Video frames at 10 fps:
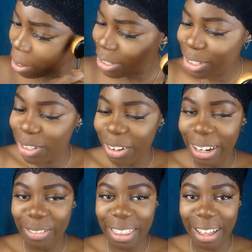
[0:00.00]

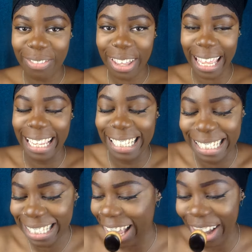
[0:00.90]
Sorry for that
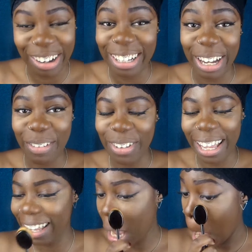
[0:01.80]
face, I can't help it.